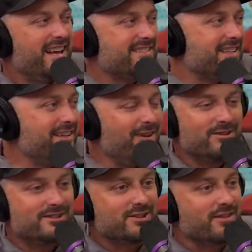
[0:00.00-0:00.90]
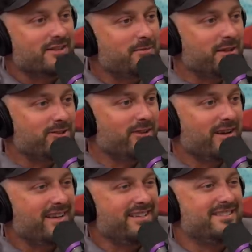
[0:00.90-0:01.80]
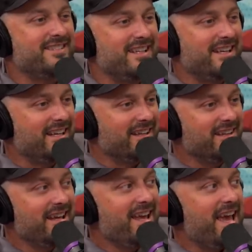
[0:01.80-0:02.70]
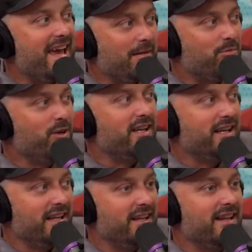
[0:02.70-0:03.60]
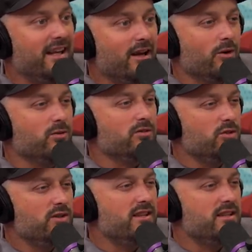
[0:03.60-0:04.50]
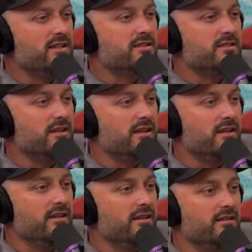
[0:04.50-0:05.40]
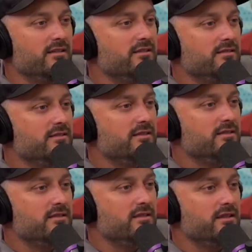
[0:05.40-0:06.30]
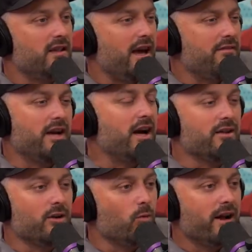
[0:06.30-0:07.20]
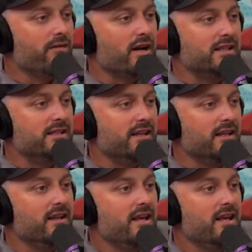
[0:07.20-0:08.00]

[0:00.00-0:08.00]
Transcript: And I was like, no one saw this special. I can sneak it in. And I put it in and they go, you did this in Live of God or whatever I did it.